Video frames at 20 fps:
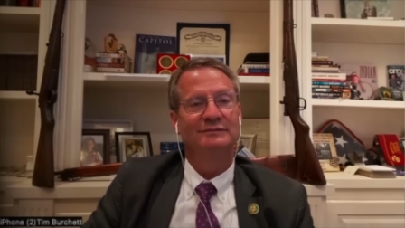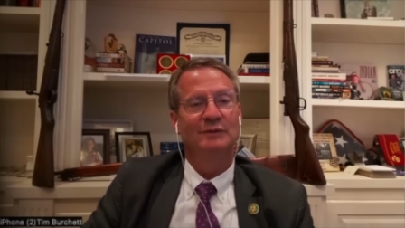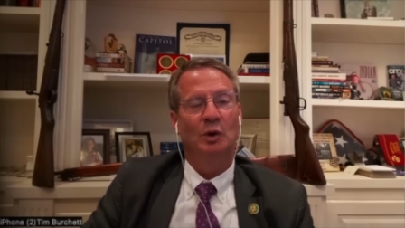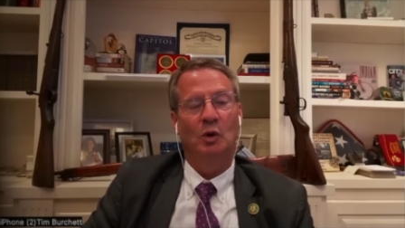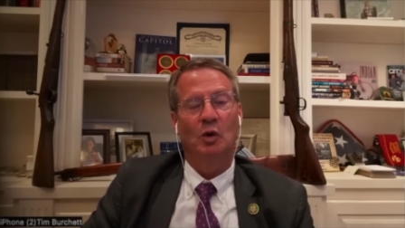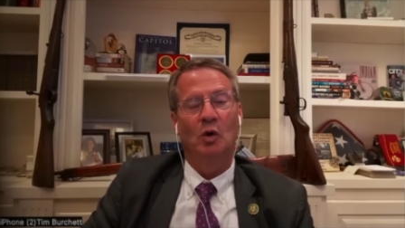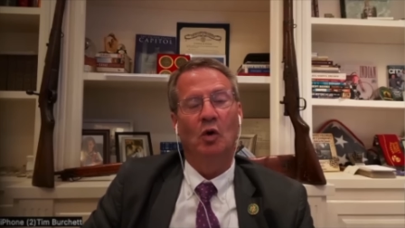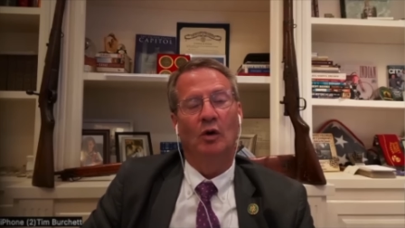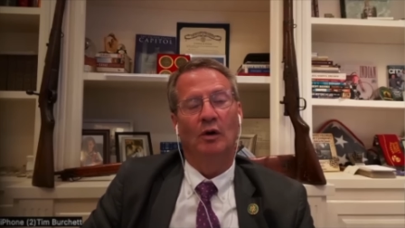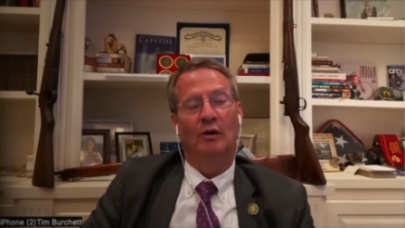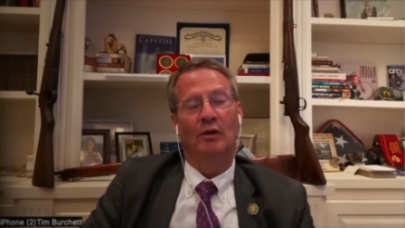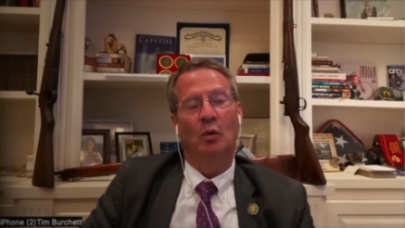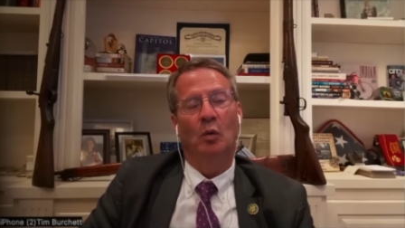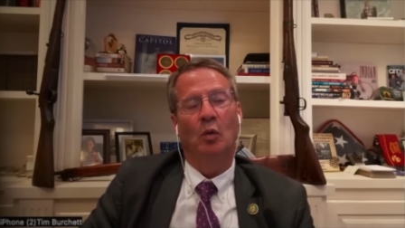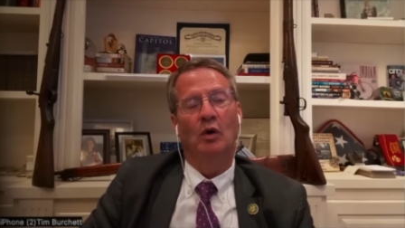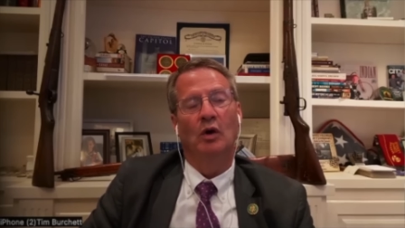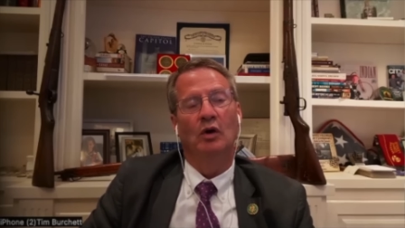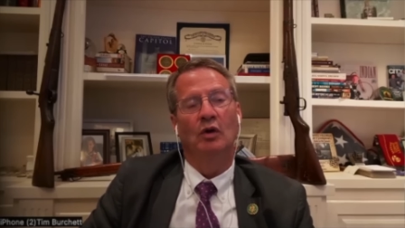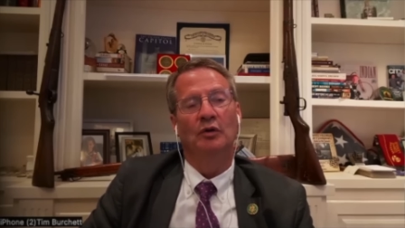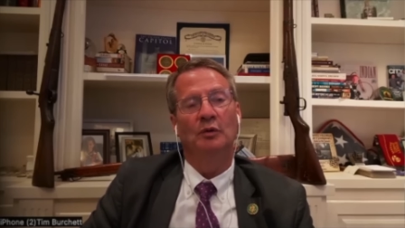or the
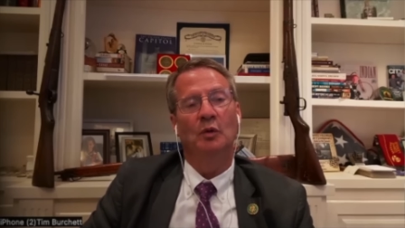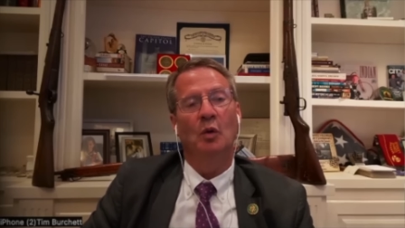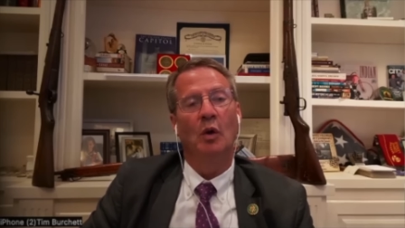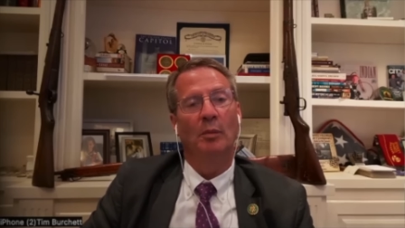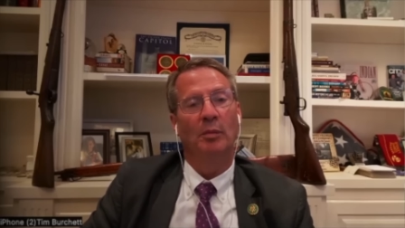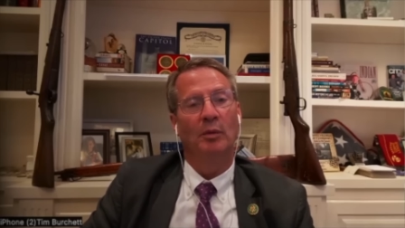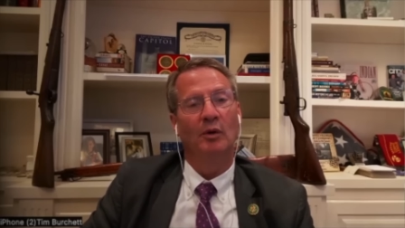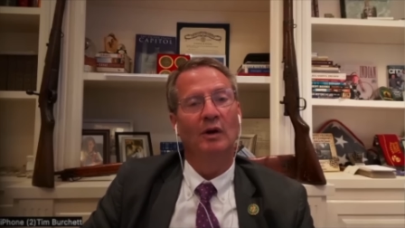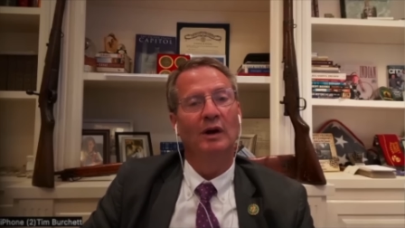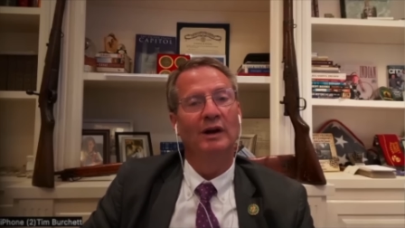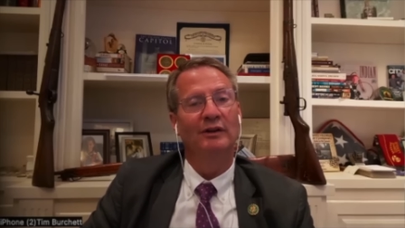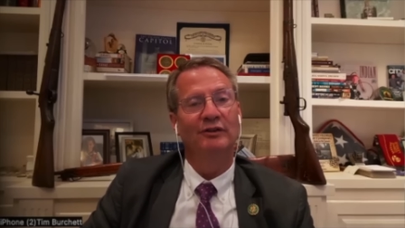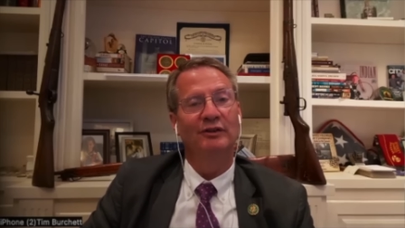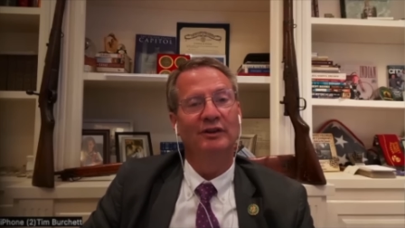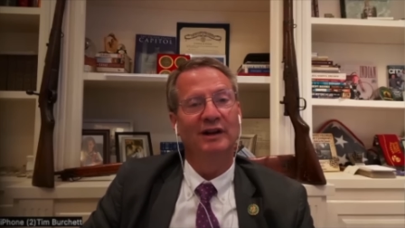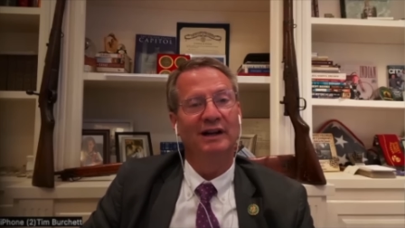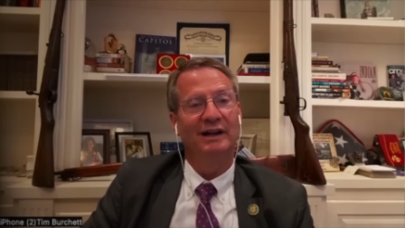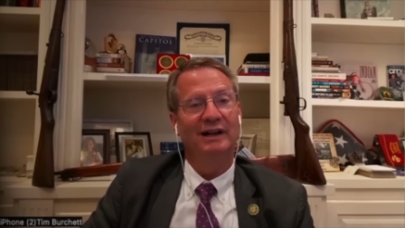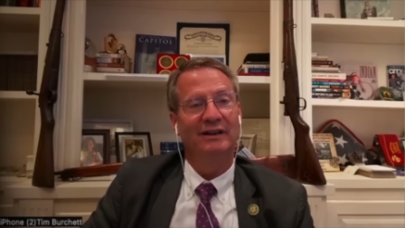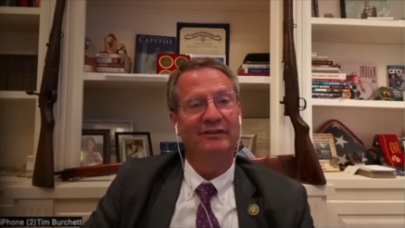world
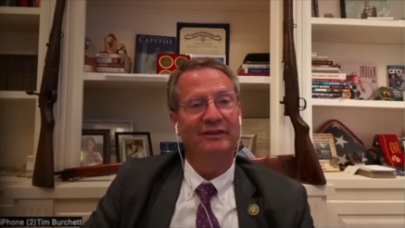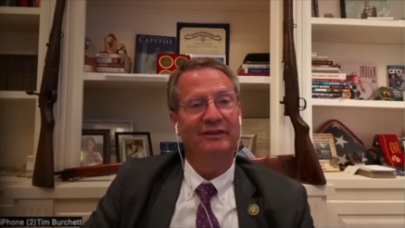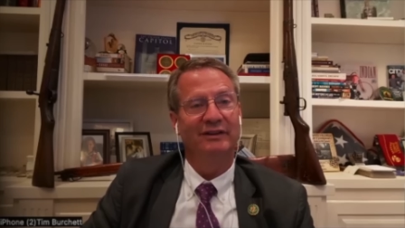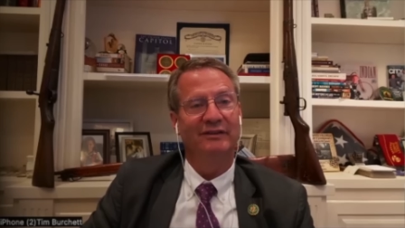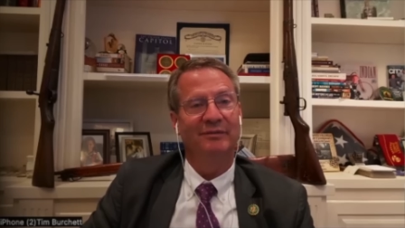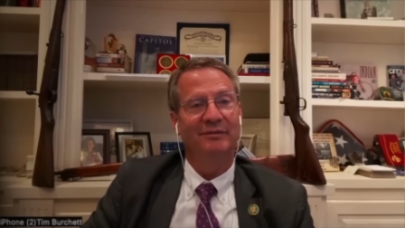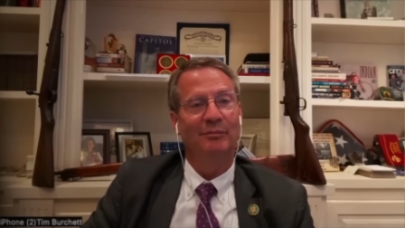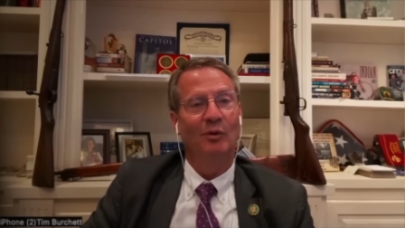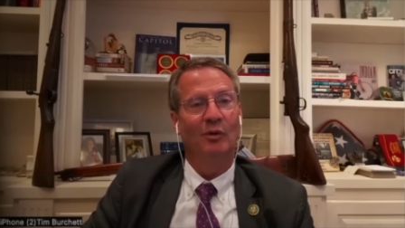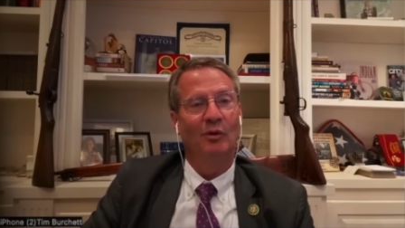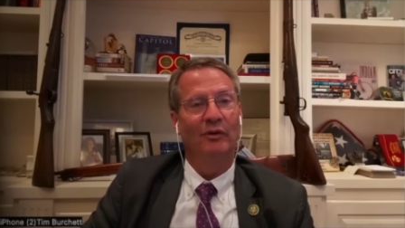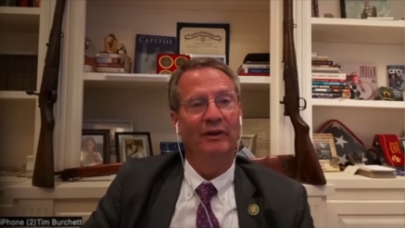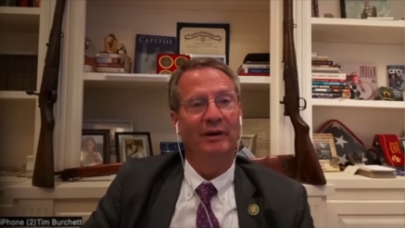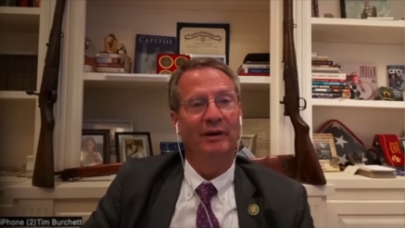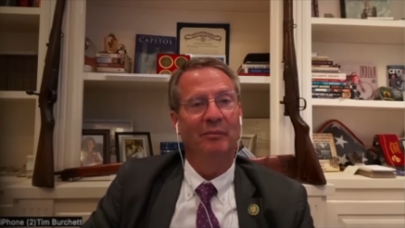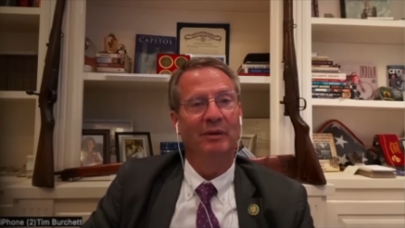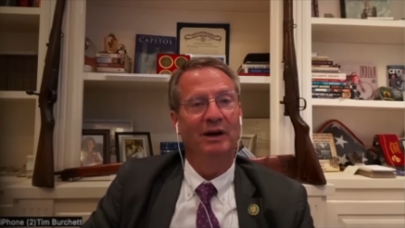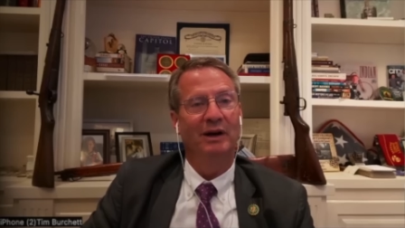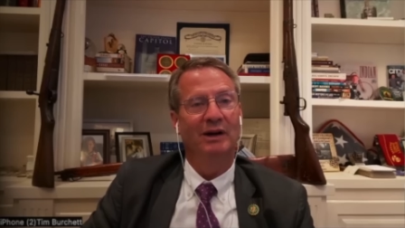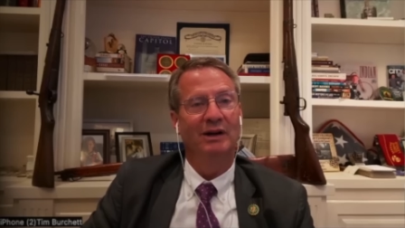corporation. I guess it's more
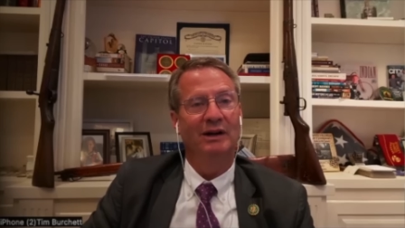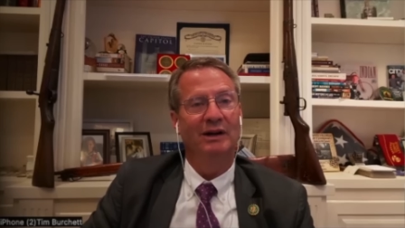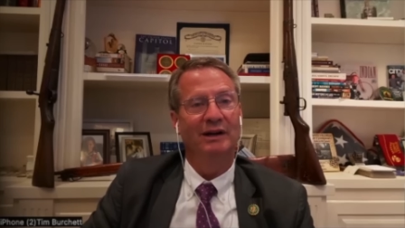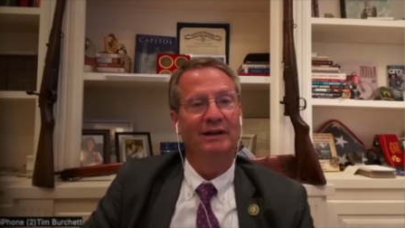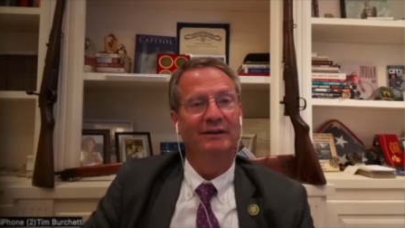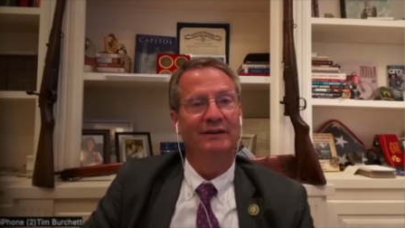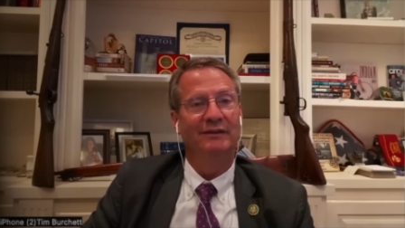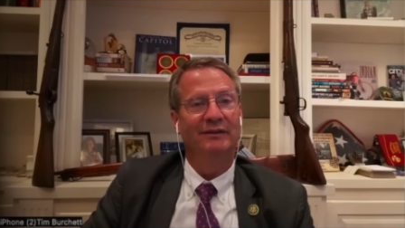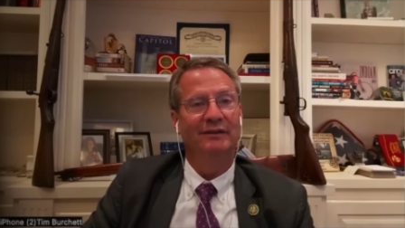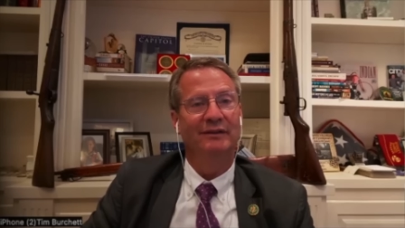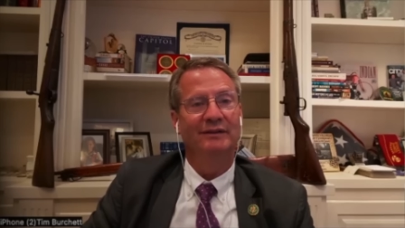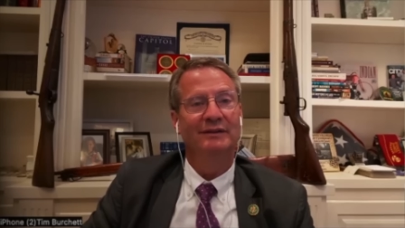than America.